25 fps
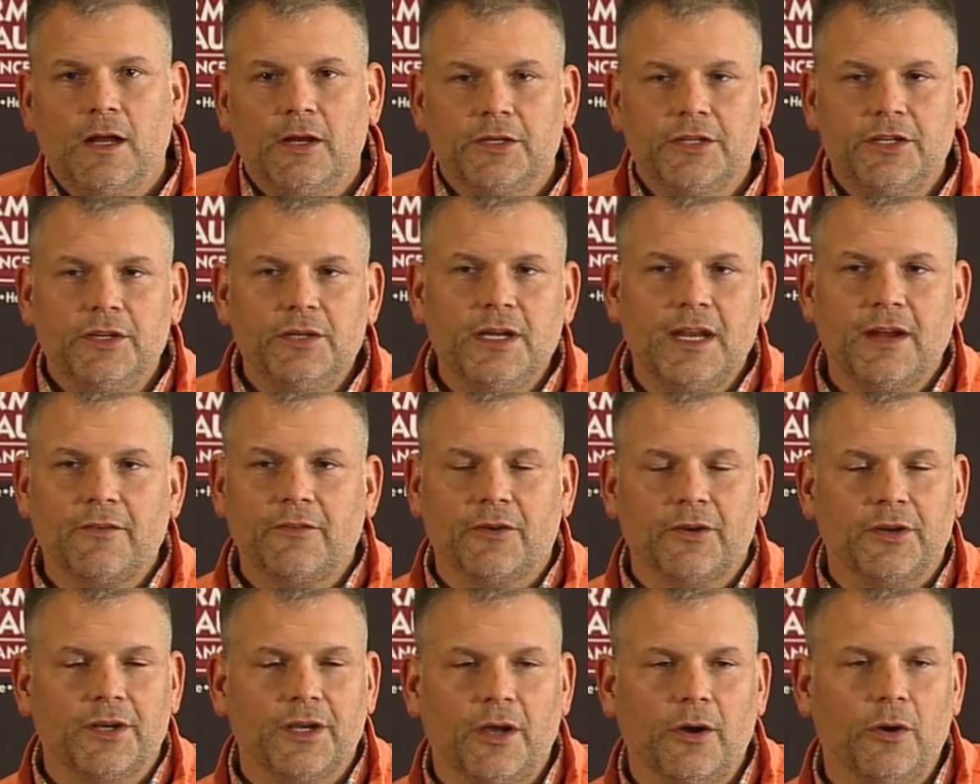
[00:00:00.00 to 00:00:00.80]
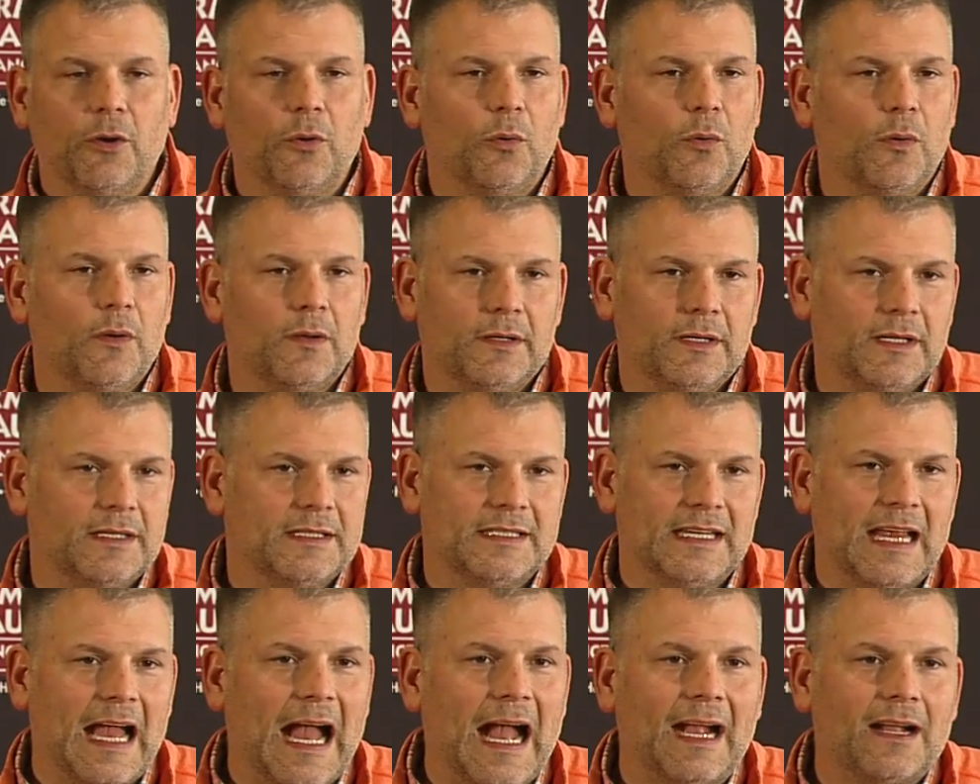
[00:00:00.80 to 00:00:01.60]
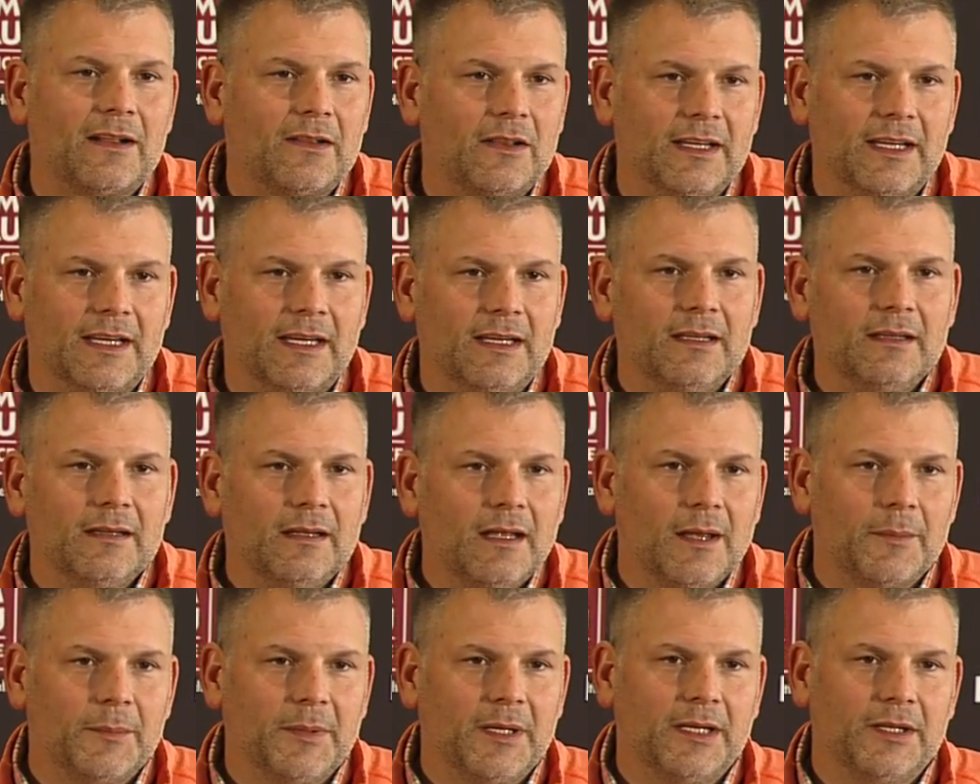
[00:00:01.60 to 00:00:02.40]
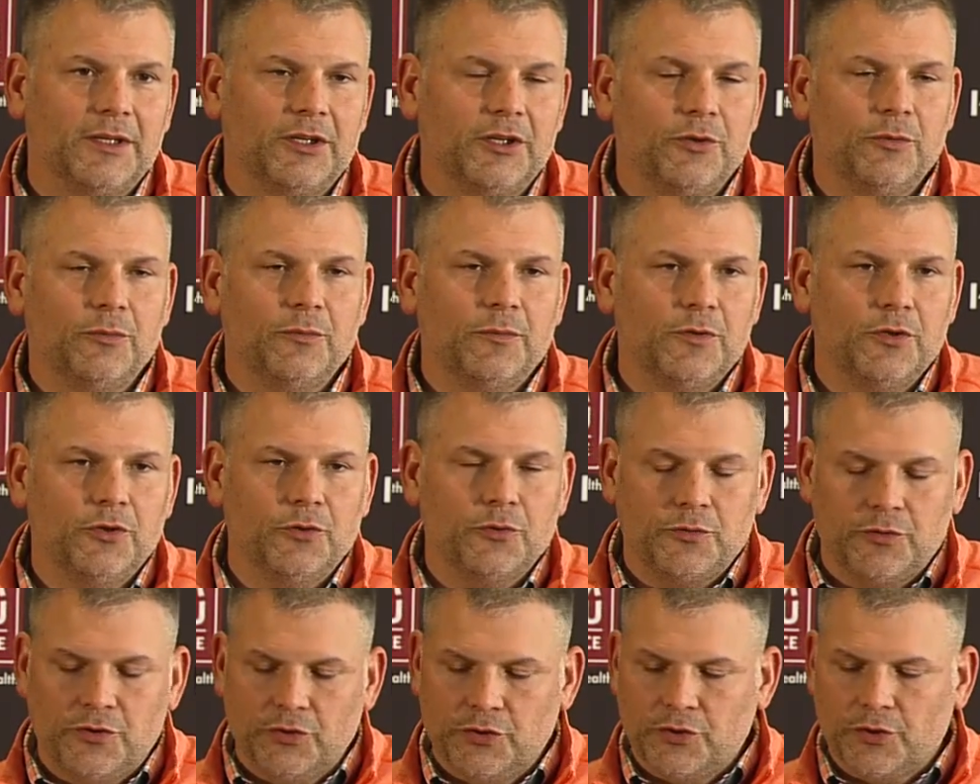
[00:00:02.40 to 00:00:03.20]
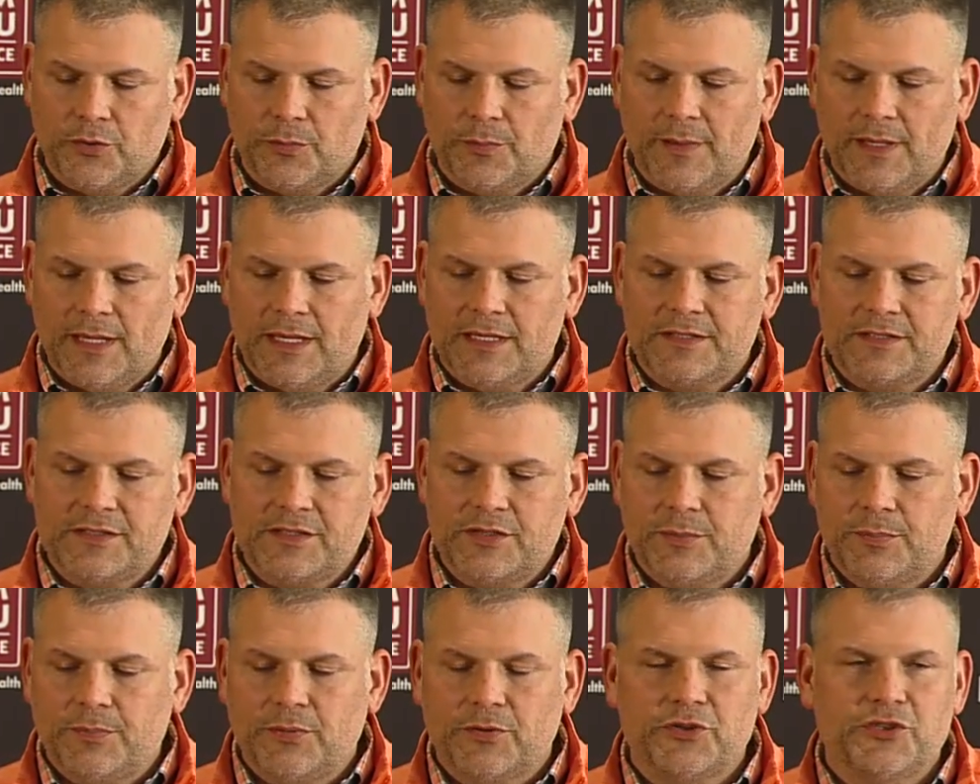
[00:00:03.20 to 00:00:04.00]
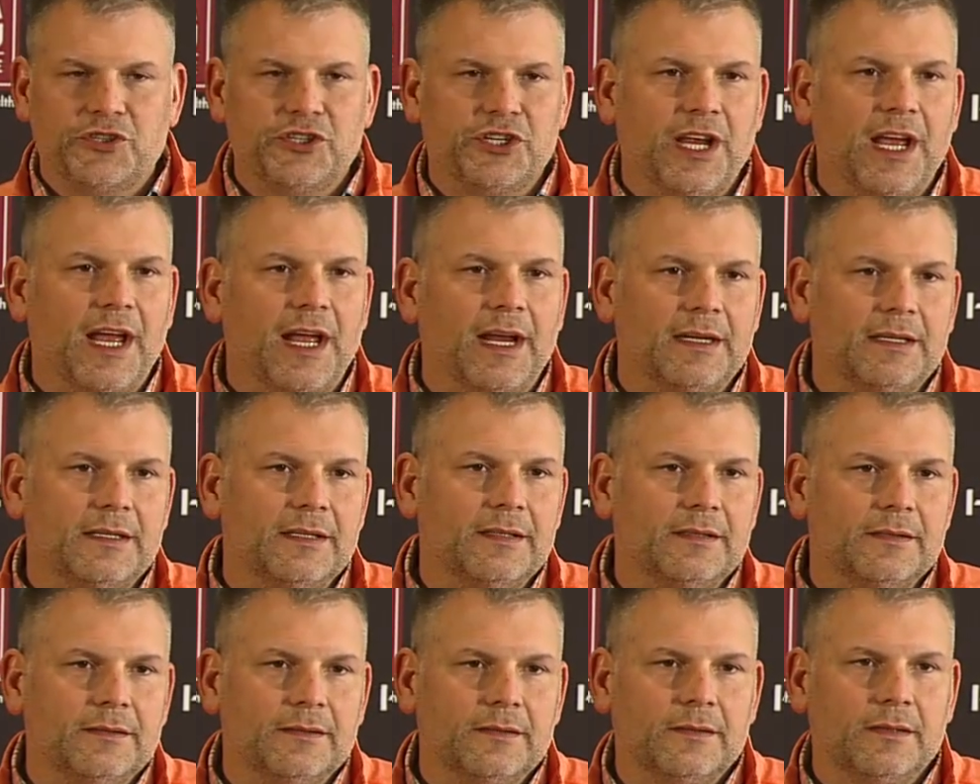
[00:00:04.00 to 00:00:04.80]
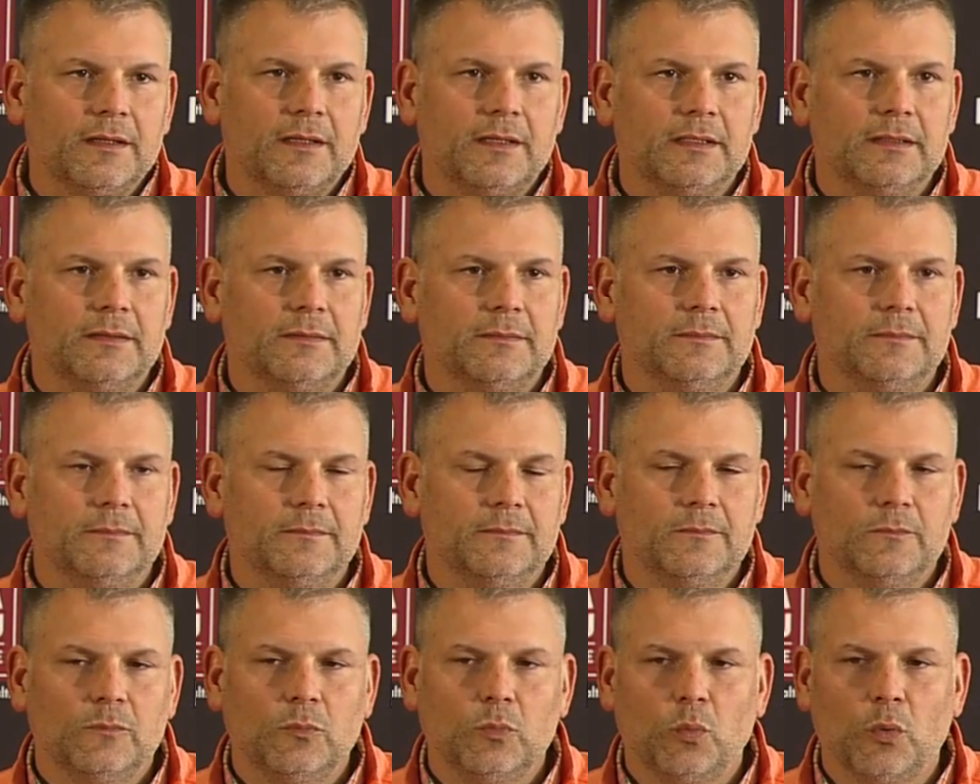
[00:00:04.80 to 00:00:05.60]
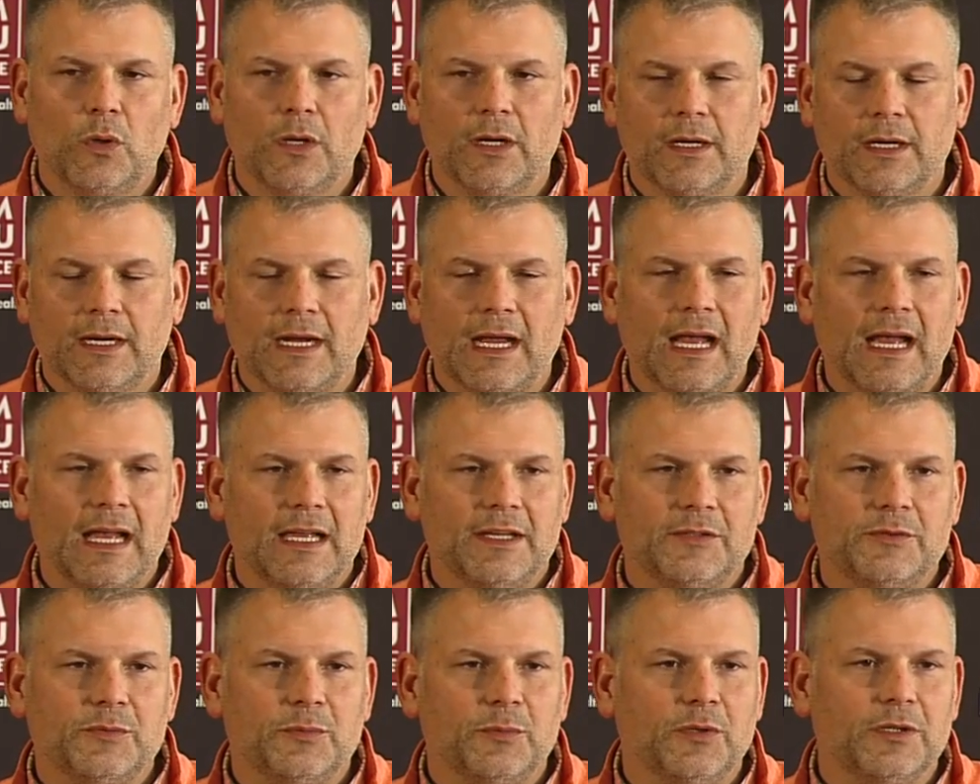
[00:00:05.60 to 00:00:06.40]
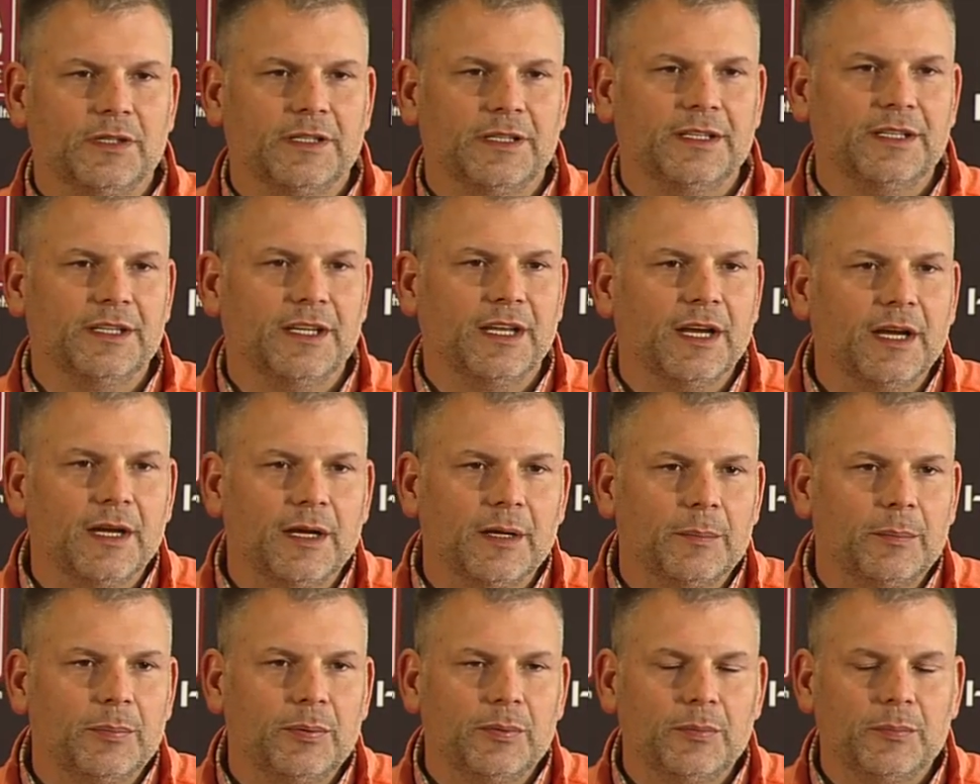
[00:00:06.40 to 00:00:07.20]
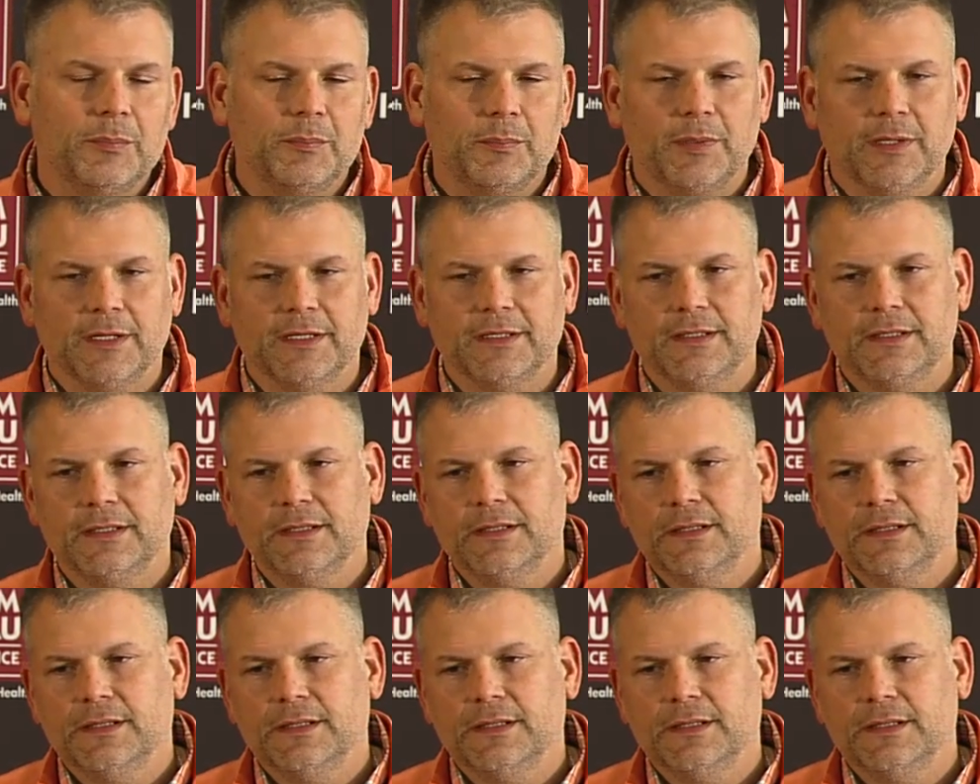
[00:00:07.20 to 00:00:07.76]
You never know exactly. I mean, you do your best to project where guys will end up, but